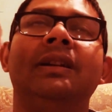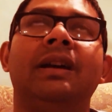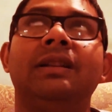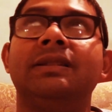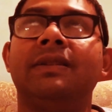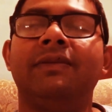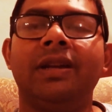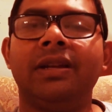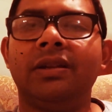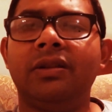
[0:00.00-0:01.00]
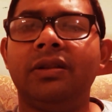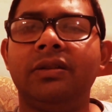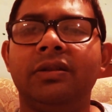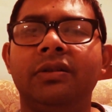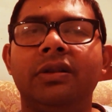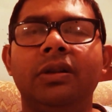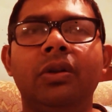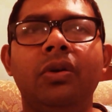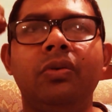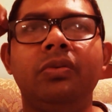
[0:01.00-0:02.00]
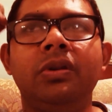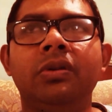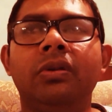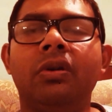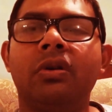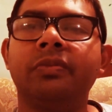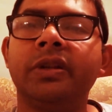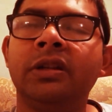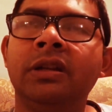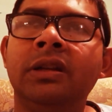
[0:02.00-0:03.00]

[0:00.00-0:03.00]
unless they're flying in on a low orbit.